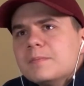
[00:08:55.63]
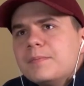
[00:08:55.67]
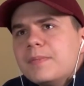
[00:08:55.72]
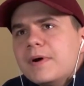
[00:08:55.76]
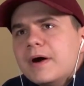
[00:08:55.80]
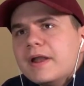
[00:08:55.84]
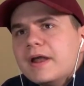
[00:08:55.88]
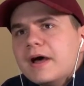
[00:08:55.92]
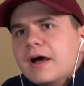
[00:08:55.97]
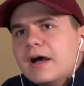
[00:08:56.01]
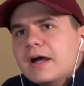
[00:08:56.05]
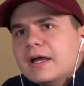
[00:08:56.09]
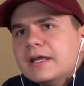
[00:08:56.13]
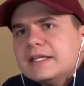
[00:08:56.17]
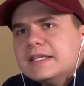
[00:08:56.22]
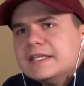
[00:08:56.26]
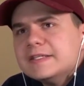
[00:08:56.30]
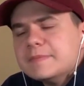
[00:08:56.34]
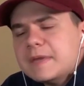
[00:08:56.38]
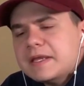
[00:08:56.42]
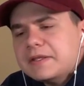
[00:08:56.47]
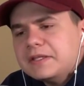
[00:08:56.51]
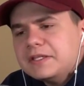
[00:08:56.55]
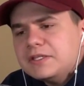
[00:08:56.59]
But
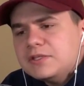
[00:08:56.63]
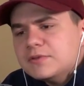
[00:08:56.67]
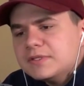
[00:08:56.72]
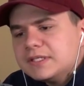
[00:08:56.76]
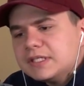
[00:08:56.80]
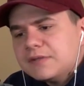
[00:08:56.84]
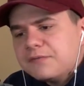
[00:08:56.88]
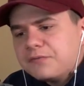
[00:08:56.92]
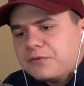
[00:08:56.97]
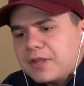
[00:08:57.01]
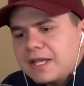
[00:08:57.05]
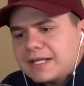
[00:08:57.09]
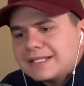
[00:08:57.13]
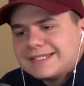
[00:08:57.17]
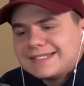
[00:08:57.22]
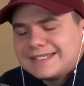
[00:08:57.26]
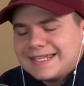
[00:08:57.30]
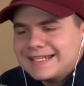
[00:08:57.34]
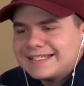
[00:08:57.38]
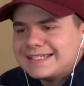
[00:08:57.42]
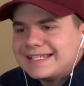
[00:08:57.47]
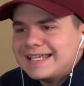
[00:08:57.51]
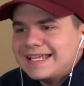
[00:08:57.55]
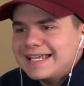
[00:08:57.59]
he's mainly using it for like
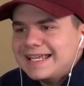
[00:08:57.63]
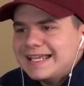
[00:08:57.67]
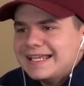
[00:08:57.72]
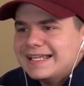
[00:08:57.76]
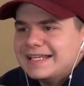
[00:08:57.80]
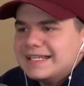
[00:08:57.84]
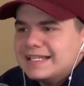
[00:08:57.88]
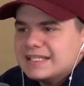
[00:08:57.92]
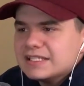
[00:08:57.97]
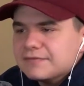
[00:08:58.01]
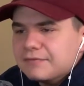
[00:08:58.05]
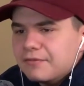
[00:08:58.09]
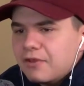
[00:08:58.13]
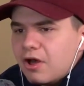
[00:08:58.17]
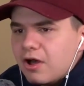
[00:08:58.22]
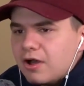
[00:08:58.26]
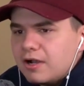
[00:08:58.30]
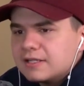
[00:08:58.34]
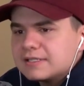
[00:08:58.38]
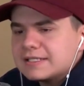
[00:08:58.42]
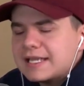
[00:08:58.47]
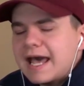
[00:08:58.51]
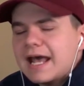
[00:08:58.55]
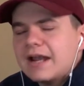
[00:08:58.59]
skits in his
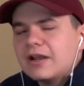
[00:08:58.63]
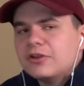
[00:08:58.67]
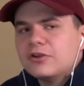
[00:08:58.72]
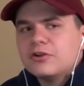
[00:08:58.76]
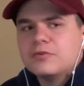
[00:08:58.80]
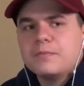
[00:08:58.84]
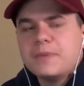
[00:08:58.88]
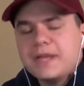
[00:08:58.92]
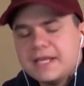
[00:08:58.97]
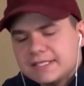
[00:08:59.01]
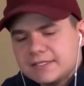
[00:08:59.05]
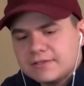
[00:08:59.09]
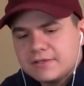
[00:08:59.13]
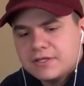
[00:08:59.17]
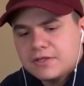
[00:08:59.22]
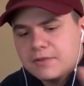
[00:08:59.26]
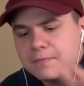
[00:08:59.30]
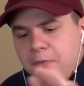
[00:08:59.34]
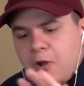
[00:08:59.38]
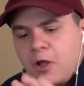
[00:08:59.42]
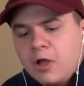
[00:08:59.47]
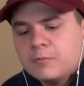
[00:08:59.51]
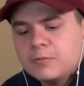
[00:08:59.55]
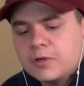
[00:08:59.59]
vlogs. I don't know. Basically,
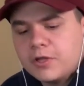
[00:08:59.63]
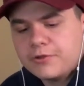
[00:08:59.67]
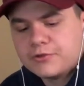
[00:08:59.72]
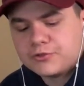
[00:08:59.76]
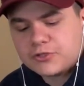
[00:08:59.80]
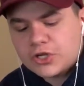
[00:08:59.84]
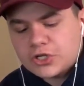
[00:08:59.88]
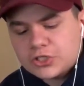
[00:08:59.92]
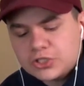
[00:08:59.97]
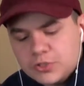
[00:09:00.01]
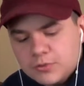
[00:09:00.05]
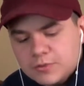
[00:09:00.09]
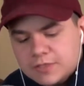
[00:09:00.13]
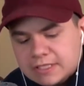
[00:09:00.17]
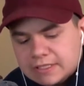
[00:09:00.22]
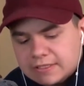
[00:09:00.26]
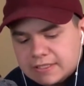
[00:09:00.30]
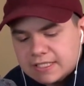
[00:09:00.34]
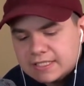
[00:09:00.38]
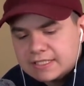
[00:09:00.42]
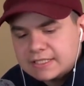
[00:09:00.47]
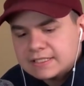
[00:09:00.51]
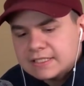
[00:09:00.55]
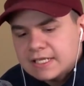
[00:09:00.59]
the Paul brothers are
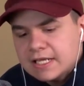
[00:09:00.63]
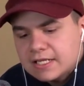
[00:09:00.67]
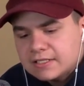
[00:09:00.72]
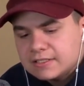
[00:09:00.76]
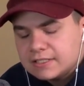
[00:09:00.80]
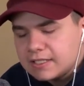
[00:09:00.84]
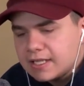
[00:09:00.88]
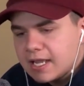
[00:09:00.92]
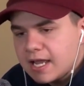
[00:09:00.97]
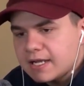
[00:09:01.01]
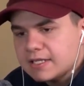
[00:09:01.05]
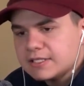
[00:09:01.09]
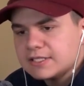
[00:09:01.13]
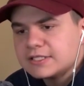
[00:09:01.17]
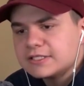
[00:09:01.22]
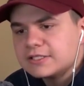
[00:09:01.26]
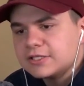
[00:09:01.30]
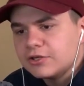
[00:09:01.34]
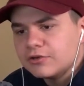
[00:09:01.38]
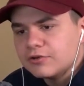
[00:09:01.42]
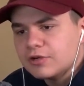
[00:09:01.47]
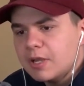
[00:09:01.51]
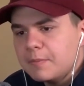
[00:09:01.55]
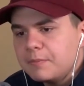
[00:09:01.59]
using this to kind of
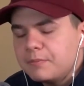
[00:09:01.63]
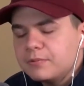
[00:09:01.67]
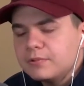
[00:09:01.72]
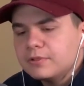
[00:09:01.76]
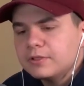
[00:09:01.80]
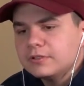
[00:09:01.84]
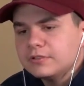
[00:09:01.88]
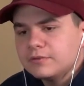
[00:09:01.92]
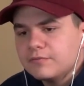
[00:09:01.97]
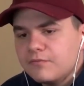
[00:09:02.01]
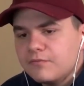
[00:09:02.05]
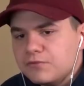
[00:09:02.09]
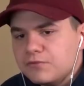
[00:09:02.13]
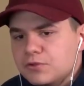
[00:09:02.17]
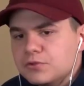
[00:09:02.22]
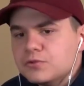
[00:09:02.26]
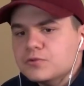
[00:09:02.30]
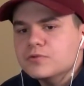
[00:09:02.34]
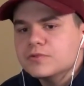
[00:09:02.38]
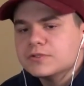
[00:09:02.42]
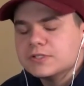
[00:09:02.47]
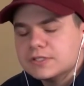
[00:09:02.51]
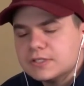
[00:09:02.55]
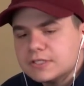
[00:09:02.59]
stir up
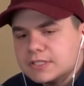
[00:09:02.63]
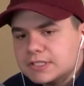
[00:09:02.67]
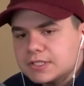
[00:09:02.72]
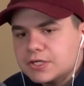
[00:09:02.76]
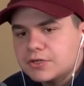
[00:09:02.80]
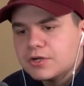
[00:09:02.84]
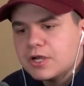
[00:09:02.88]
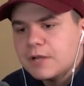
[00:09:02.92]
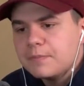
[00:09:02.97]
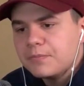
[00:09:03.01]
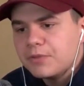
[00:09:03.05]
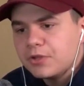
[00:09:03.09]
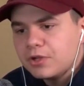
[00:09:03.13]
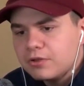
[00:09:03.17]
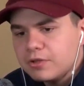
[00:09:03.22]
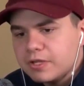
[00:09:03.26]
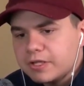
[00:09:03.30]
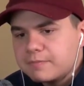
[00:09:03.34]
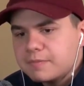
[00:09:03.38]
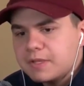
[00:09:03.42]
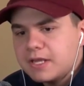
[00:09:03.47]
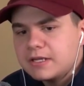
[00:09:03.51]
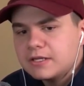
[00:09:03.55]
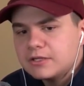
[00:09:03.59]
views and stir up the
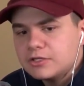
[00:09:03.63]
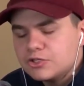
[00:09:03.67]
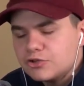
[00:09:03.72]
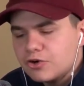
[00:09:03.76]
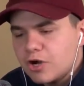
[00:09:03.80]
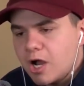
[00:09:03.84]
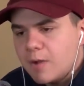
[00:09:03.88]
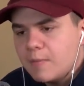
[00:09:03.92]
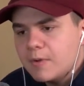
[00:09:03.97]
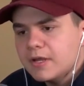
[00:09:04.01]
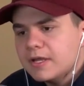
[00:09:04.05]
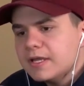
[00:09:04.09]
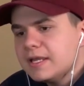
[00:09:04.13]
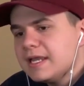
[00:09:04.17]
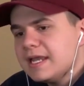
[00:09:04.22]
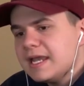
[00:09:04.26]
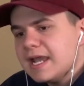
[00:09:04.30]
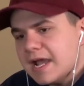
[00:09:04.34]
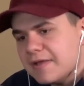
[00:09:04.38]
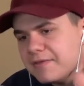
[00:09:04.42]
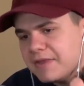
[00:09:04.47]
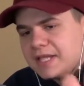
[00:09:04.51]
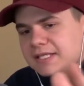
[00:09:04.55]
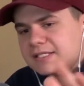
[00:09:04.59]
clickbait and drama.
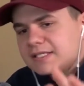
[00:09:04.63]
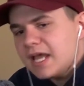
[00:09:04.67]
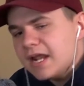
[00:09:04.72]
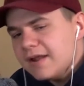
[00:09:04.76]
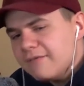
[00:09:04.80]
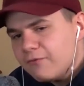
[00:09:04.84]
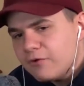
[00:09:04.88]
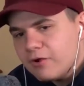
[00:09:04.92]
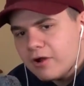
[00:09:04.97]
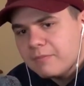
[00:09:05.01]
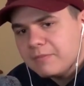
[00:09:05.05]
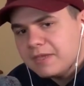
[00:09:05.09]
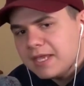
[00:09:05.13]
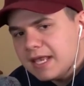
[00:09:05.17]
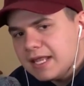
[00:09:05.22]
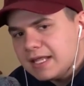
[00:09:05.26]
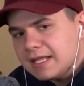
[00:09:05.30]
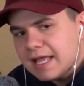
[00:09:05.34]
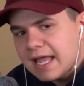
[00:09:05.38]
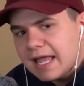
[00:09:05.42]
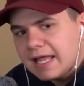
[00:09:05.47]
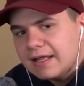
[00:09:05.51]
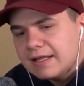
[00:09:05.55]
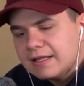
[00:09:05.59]
And that's kind of where I'm
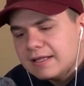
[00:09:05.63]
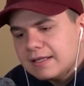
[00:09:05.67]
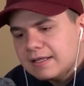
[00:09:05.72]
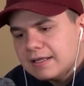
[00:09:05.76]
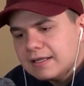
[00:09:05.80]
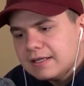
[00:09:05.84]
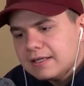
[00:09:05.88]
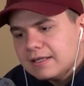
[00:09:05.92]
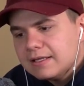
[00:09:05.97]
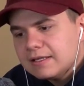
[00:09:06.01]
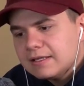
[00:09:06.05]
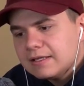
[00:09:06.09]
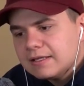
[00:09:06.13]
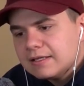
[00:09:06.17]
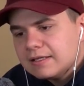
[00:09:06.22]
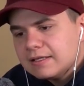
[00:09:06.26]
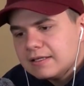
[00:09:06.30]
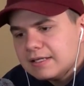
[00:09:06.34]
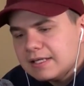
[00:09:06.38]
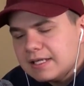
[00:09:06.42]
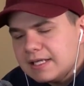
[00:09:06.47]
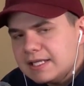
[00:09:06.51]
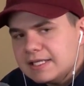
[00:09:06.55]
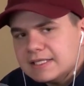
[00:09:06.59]
getting at.
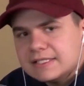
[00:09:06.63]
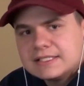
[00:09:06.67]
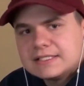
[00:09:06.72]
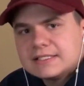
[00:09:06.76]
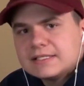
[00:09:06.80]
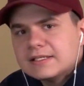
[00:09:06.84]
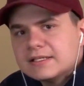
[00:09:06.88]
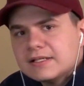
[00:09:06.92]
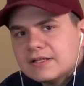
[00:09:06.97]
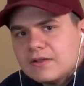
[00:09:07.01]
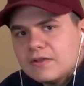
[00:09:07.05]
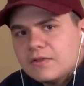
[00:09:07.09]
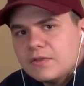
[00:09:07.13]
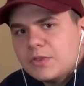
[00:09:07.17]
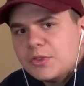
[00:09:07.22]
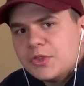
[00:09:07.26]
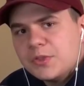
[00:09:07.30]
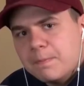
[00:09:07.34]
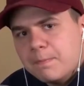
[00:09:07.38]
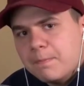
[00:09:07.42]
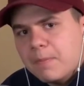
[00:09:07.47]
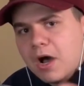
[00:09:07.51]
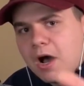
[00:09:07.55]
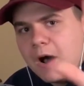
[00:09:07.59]
Is
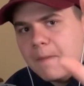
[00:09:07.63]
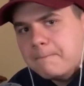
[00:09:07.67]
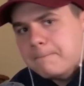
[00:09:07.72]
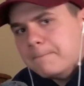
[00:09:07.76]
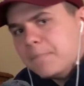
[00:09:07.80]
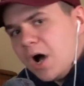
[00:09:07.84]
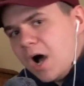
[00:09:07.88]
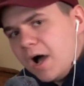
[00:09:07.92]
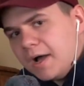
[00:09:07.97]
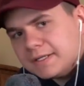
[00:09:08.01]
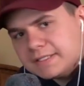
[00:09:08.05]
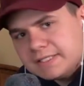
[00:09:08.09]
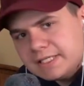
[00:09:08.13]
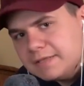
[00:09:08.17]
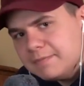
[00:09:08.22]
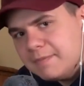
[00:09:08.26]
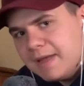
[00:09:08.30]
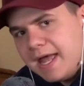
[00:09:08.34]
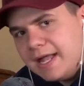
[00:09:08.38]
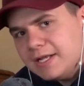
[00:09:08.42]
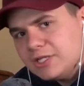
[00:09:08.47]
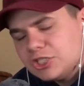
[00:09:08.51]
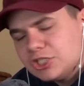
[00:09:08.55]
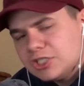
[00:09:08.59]
a boxing
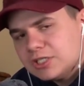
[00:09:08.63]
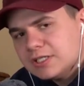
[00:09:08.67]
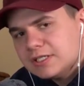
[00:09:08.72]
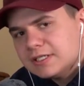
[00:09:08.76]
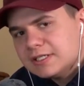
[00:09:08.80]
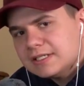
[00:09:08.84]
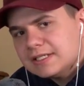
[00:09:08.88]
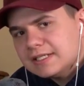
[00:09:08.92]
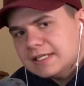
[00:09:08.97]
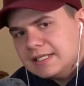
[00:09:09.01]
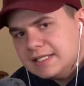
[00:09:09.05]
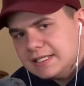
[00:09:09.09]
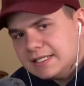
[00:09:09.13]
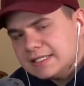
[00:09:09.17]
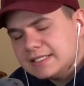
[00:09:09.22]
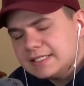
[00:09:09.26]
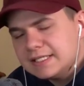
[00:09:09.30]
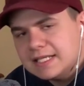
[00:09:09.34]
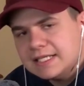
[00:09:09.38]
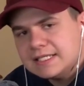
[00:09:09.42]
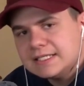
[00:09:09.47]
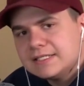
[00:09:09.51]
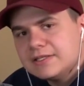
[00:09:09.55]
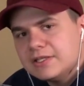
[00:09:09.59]
match,
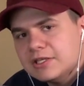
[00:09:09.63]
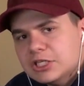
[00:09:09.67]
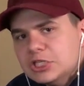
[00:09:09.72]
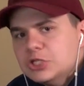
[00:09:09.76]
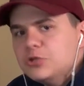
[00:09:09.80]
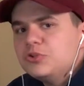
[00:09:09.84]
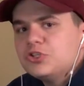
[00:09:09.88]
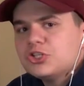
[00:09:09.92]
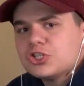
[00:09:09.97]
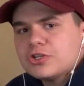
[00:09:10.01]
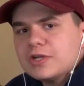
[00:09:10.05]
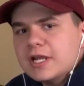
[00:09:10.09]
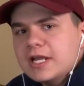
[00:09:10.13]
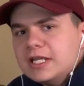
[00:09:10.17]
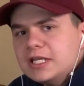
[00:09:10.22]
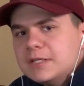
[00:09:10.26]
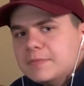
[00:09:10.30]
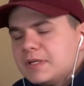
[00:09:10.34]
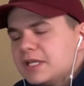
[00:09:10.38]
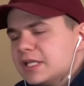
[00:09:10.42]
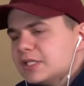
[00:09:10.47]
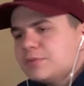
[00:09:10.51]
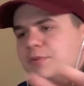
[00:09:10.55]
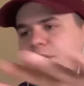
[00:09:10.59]
is this the new
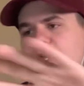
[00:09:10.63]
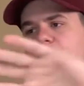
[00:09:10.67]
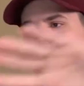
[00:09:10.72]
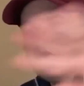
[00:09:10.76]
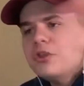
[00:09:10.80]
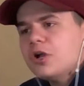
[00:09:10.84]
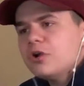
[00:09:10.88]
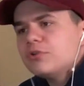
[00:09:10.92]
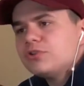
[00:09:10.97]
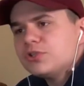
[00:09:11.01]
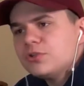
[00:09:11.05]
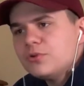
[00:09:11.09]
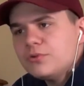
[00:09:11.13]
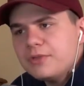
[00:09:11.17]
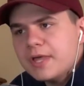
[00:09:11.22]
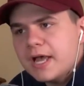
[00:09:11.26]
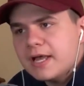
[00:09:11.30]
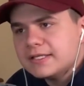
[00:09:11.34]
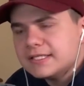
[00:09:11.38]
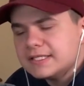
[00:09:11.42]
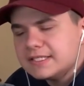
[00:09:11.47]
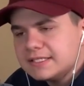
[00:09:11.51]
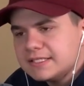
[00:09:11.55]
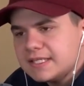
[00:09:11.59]
trend? Because we all know
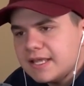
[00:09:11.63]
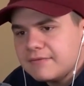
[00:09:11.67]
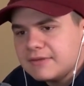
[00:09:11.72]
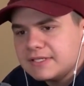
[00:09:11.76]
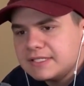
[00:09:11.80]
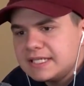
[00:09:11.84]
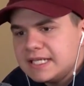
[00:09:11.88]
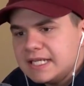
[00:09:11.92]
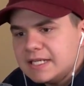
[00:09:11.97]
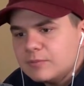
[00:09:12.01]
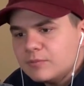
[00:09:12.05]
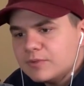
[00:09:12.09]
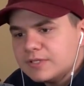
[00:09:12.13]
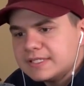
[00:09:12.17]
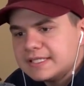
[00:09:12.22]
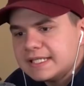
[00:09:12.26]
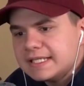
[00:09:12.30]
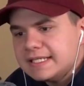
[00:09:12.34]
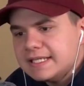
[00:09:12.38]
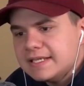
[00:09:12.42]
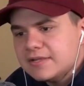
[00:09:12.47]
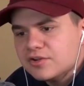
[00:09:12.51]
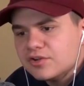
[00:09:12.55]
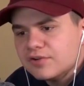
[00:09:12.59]
2017 was
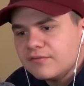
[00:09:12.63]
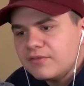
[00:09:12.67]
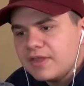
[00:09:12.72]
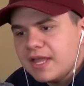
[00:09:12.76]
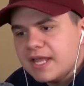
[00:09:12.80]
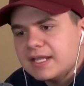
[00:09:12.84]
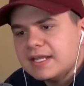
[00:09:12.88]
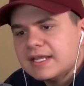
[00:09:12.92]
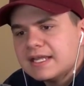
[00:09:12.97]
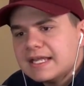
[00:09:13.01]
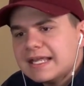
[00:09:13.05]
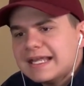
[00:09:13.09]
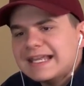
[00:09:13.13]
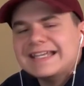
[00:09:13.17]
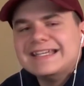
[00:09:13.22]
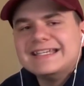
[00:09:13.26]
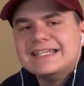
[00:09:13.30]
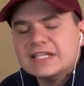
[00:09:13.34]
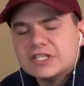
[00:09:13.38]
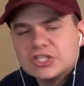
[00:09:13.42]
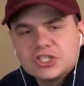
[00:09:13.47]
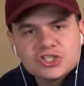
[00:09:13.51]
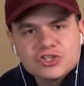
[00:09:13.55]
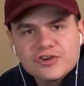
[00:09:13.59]
the year of like
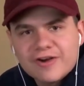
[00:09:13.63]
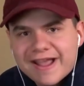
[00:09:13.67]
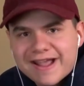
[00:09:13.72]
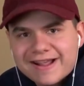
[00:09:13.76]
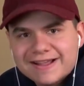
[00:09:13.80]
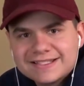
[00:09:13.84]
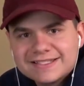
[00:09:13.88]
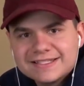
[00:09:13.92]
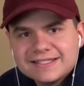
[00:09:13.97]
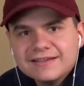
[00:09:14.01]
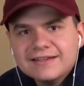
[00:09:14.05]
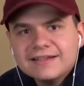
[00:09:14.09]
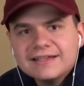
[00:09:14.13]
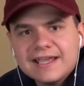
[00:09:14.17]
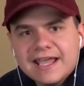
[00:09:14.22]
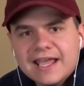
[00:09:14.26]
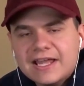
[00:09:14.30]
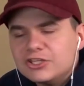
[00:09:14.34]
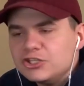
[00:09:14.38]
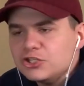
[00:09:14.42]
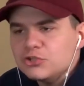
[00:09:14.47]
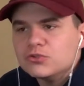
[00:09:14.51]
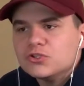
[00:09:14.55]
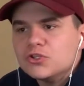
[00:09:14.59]
diss tracks
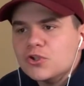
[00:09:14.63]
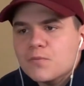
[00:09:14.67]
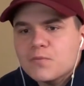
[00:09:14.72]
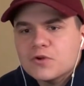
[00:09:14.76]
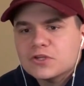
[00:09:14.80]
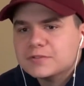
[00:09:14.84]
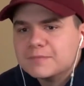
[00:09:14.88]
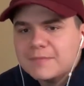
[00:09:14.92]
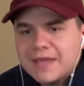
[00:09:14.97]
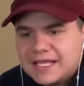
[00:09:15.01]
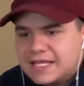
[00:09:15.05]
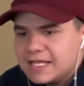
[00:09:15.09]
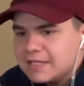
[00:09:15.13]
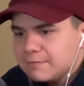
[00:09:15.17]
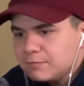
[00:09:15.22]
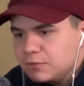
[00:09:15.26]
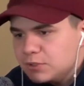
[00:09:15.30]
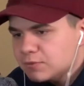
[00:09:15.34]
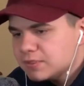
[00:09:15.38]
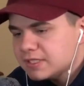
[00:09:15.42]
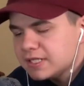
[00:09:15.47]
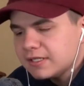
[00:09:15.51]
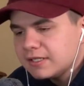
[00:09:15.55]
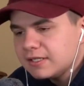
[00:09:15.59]
and YouTubers making
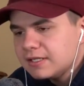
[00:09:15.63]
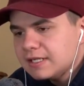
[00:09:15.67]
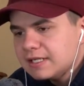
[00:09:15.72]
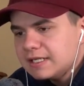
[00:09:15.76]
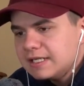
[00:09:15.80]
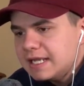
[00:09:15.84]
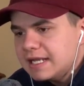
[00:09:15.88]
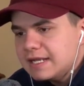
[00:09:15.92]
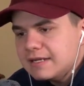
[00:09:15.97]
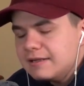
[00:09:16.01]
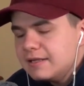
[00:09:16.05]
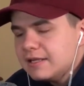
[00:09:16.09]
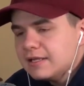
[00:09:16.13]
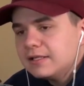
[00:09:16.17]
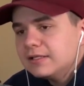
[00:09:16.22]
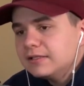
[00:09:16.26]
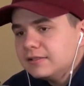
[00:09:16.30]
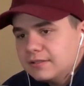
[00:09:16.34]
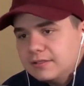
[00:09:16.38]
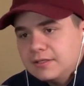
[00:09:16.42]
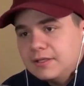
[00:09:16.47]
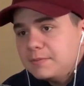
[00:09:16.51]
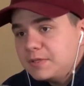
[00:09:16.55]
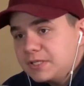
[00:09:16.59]
music. And
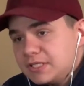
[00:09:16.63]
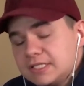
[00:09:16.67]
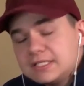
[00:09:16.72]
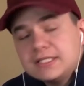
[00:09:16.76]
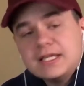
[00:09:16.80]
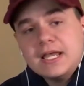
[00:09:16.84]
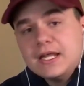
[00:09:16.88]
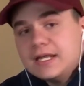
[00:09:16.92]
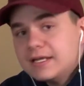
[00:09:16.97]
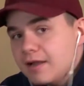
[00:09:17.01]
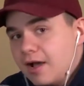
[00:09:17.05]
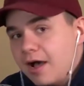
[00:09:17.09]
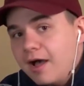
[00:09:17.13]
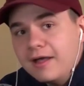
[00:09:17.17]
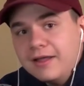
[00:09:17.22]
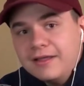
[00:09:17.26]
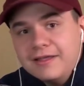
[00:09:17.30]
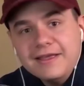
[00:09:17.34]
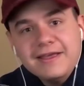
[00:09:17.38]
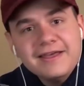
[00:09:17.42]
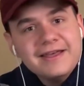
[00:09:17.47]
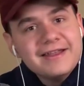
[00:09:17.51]
let me just say, not